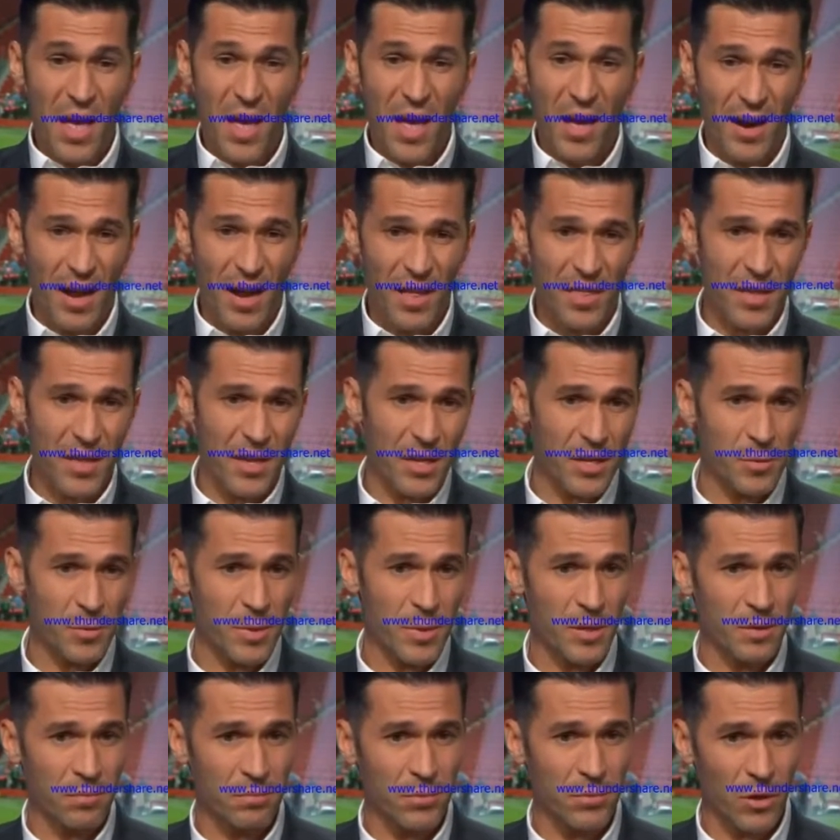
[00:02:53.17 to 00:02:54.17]
and I think he's
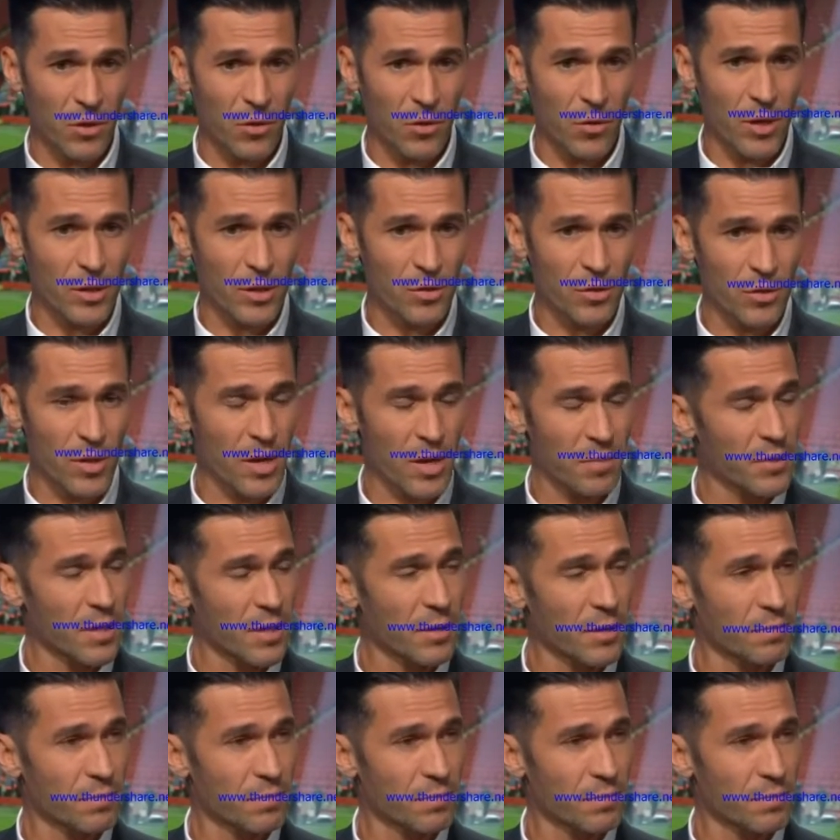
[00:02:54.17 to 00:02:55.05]
been great today. Yeah.